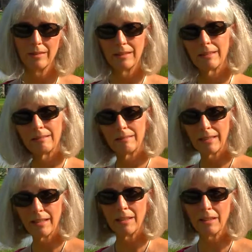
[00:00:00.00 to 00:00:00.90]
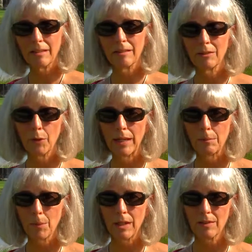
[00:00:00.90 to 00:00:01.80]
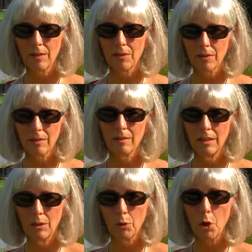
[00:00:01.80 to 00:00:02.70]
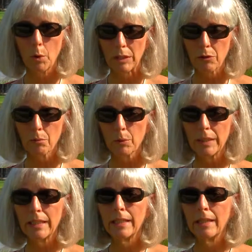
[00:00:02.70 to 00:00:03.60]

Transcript: in getting the grant process, you know, going through it.